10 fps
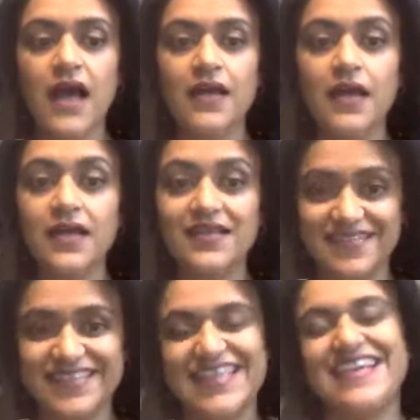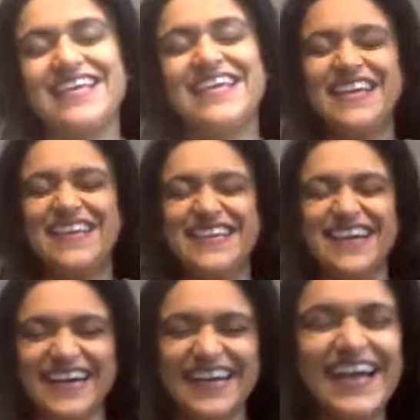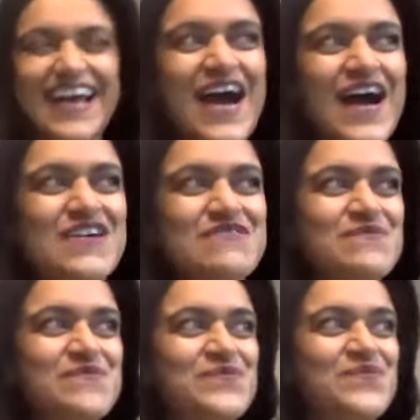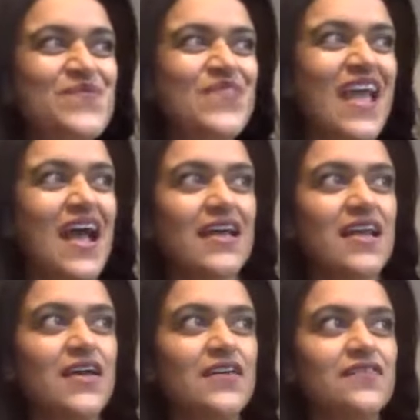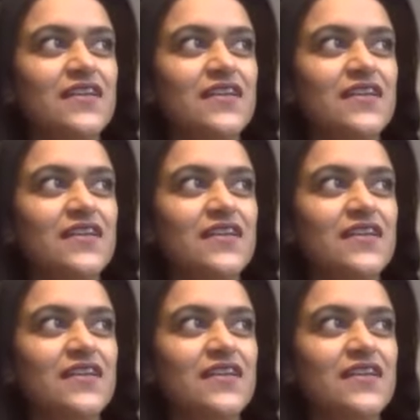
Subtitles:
And I, thank you. and I,